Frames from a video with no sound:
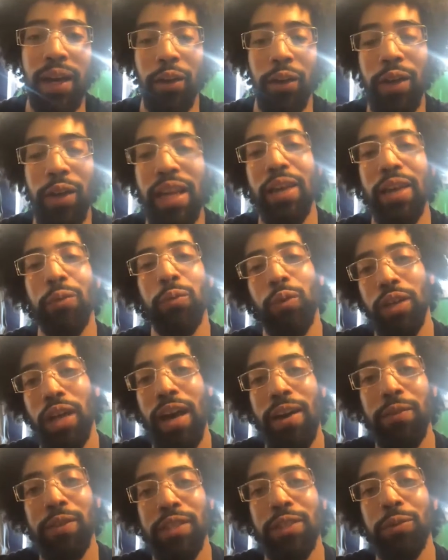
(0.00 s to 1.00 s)
Okay, well,
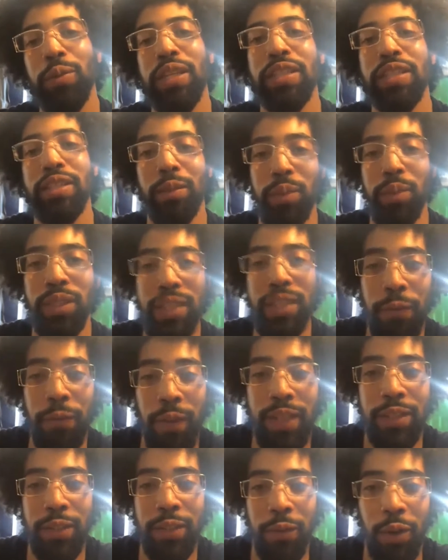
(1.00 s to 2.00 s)
obviously we need some
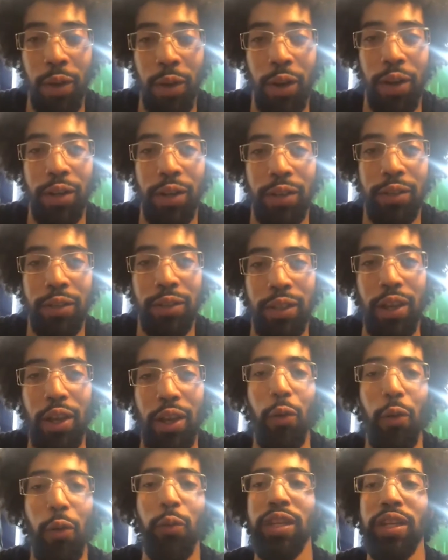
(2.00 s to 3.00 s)
defensive cards.
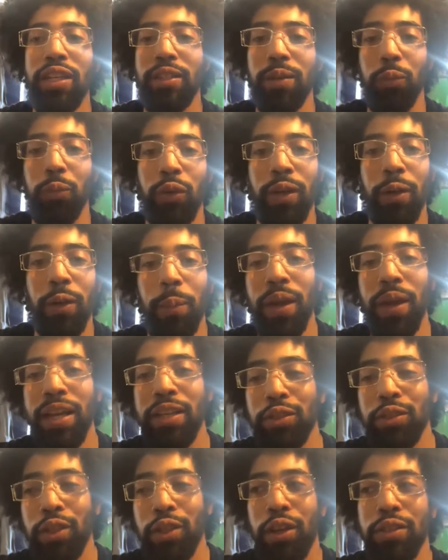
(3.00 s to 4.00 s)
We need some real
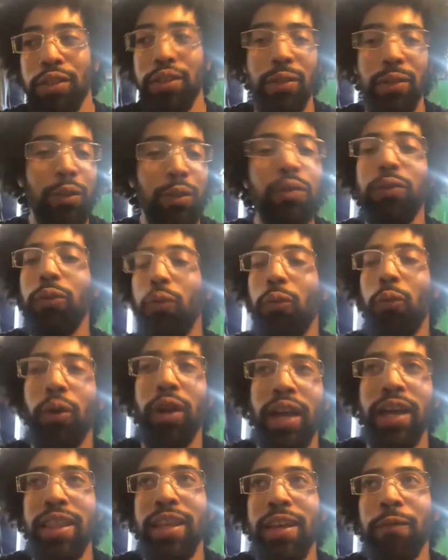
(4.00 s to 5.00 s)
magic cards. I mean, when
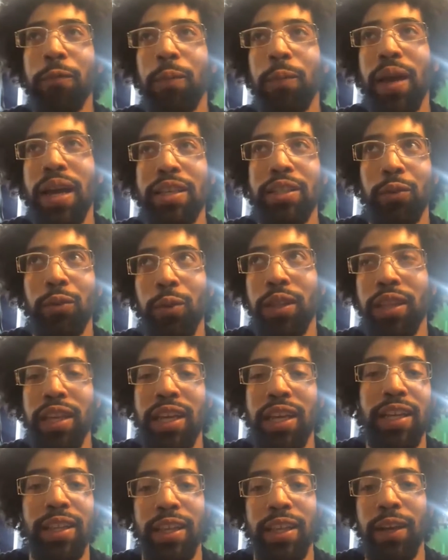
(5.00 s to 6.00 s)
I think of magic, one thing
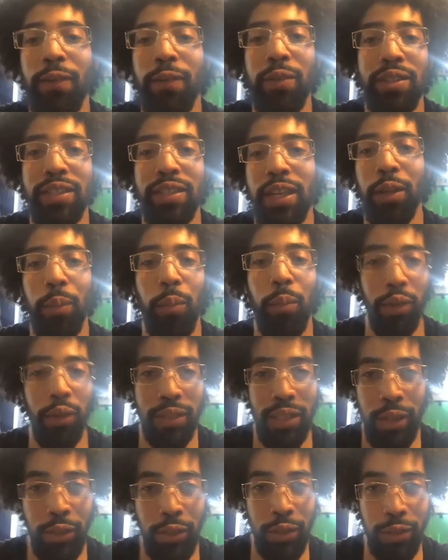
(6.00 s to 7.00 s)
I think of is
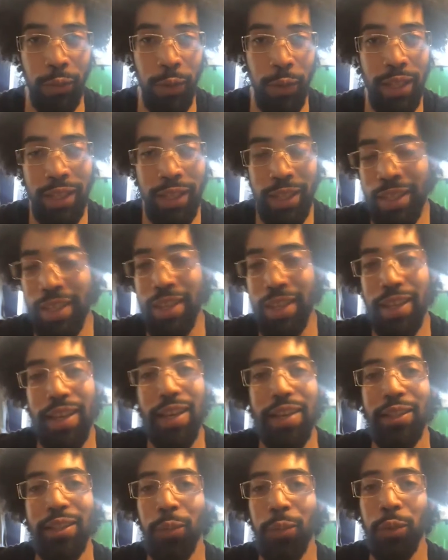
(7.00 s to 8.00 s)
teleportation, right? Like
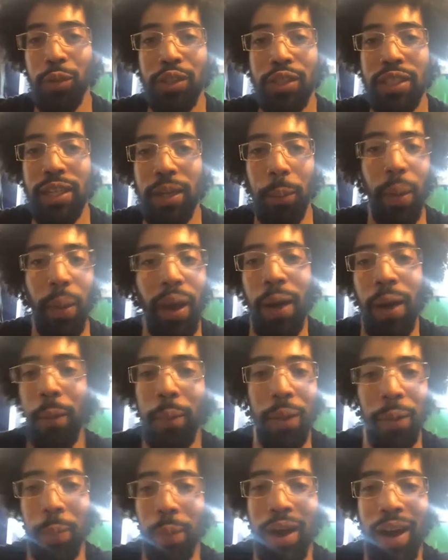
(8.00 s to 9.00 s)
someone's just going to pop up
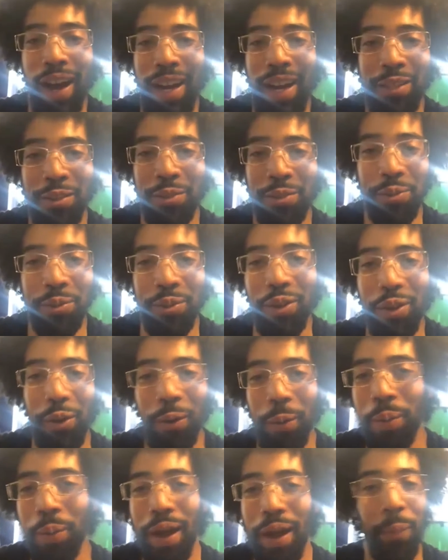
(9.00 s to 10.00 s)
behind you or
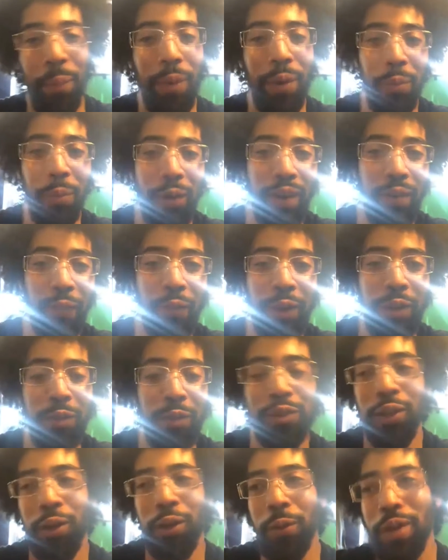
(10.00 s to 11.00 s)
pop up in front of you.
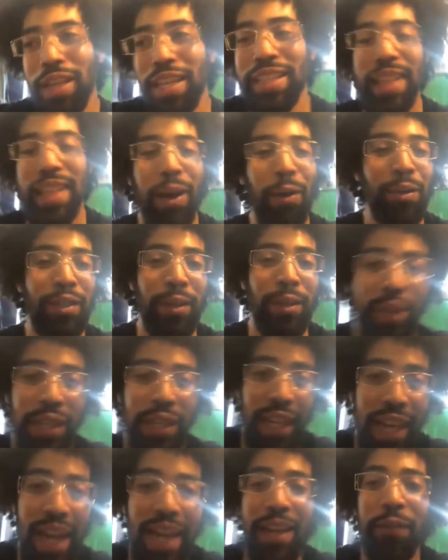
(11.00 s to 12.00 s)
So that was something
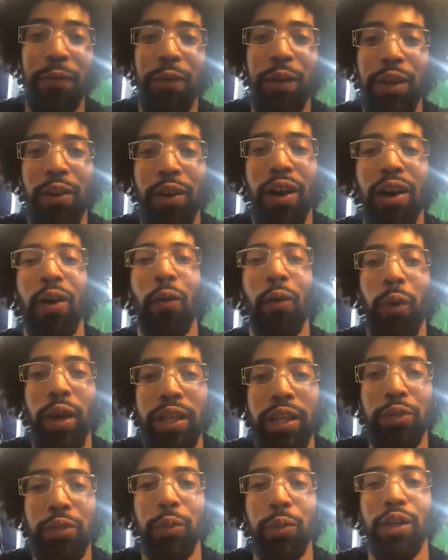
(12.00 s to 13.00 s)
I had to figure out a way
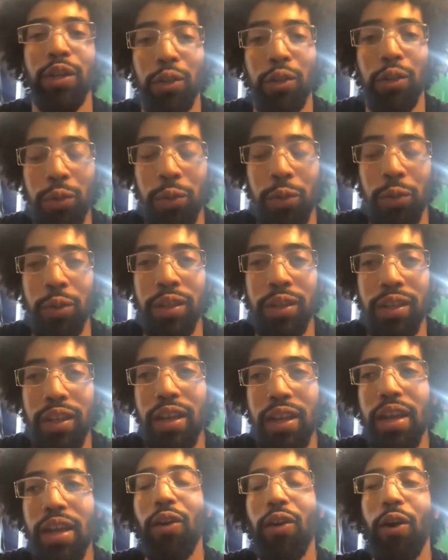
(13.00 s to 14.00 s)
to include
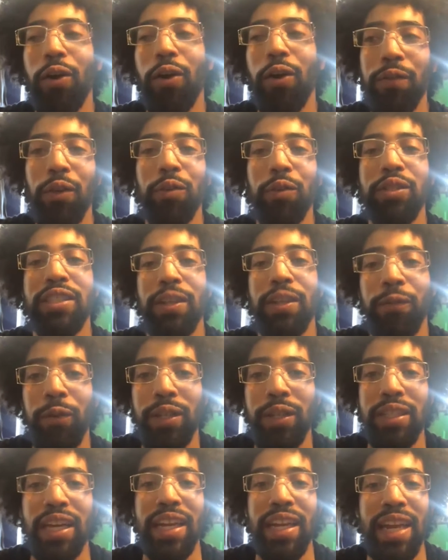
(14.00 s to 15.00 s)
all of those
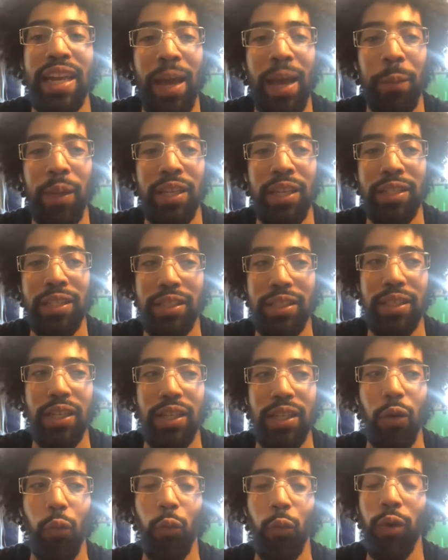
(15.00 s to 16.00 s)
different dynamics
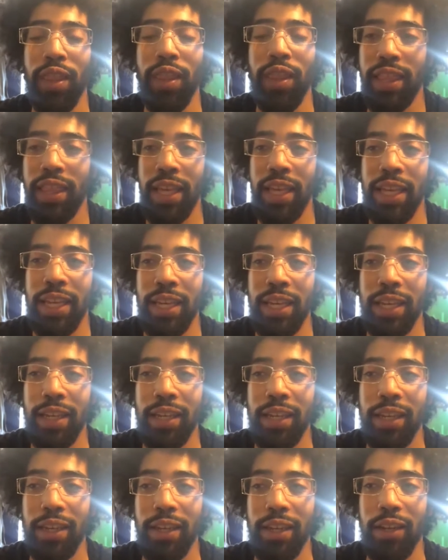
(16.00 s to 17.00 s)
within
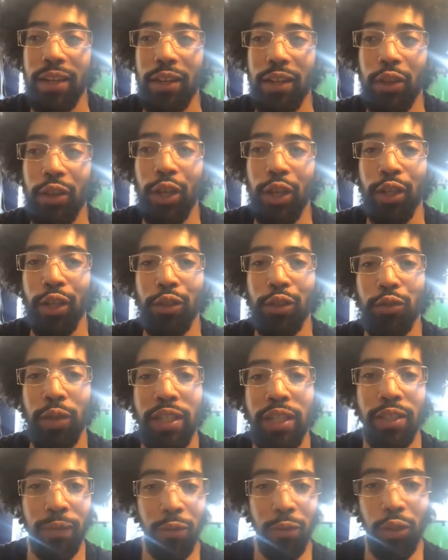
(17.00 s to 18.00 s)
the constraints
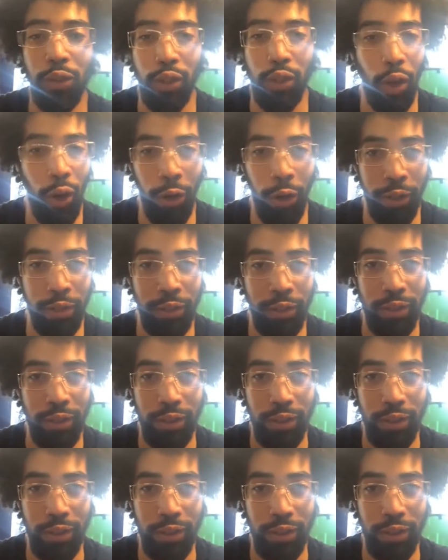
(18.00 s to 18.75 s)
of just cards.